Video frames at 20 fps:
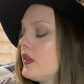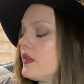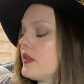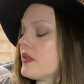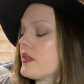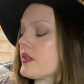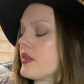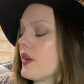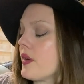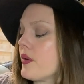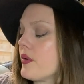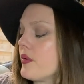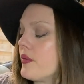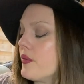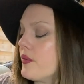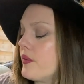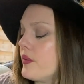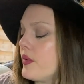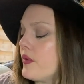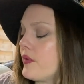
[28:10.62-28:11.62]

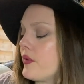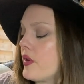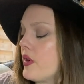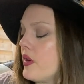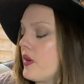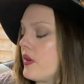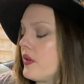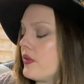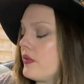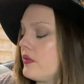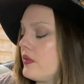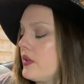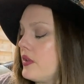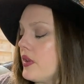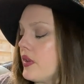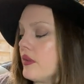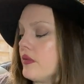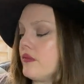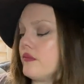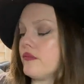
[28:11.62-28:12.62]
So we've got, you
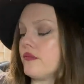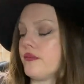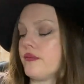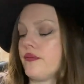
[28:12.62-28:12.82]
know,